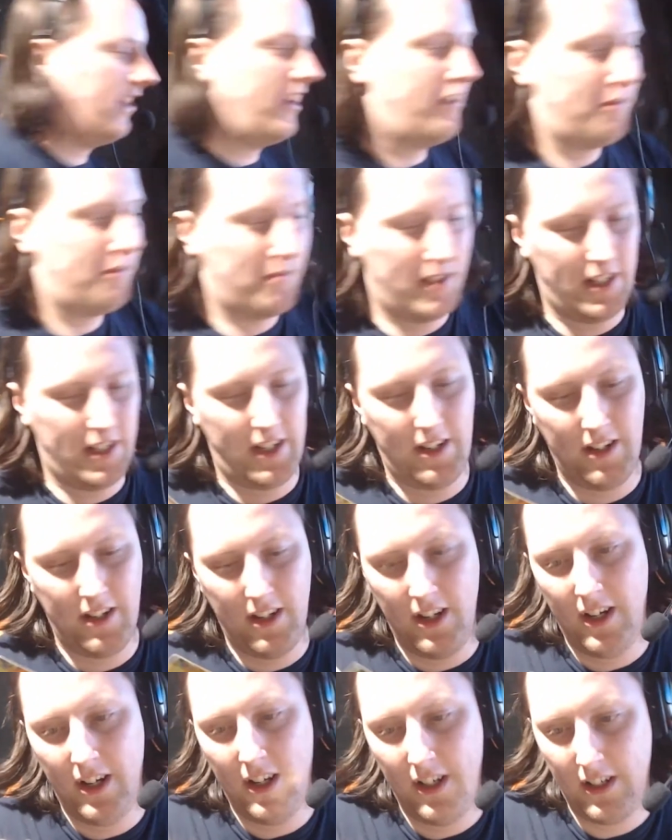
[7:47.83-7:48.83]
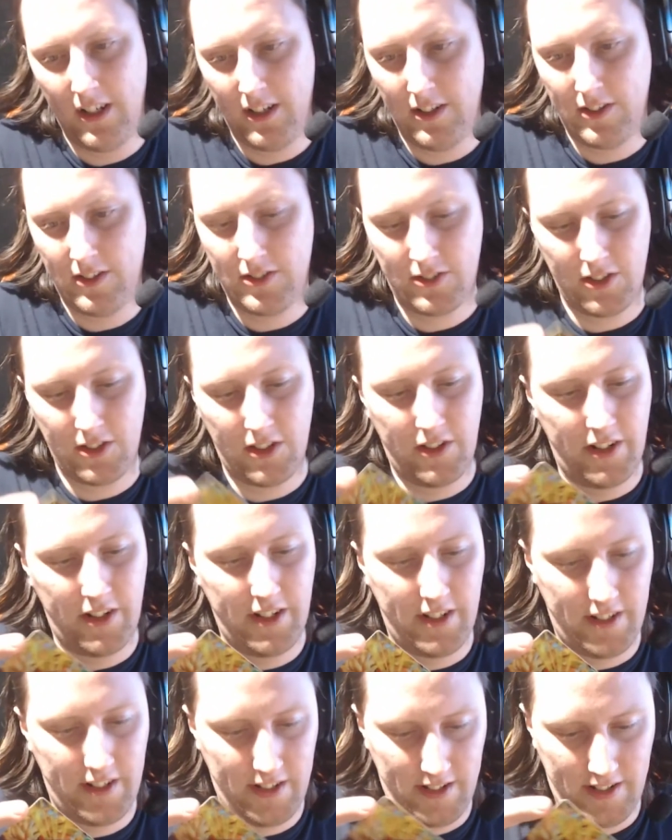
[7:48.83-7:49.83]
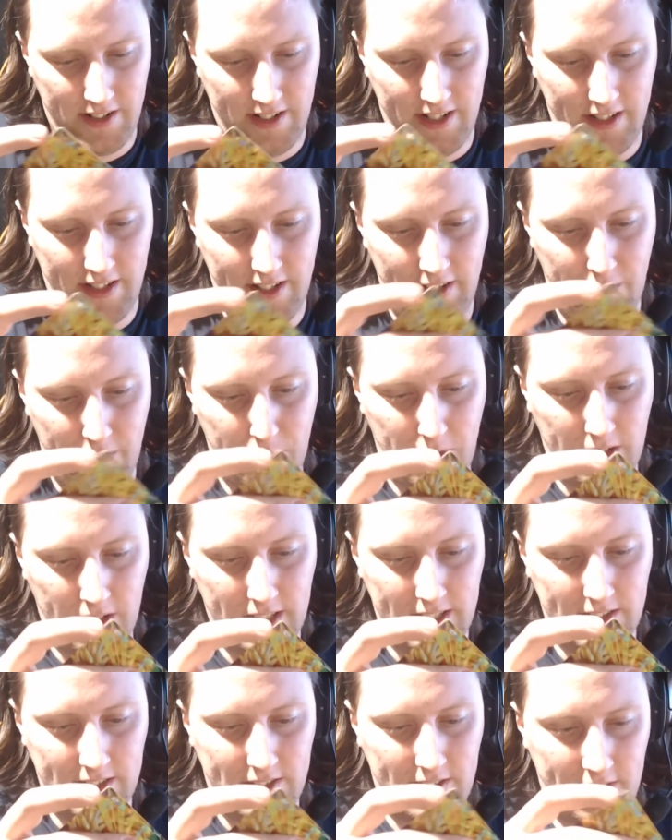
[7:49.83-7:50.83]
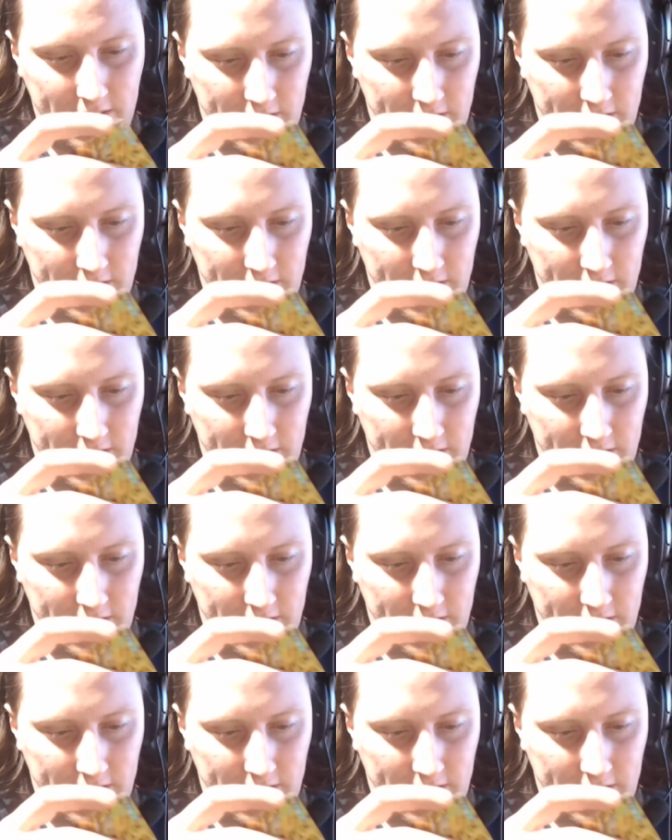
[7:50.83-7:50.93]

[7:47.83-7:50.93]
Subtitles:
by storing it in these wallets.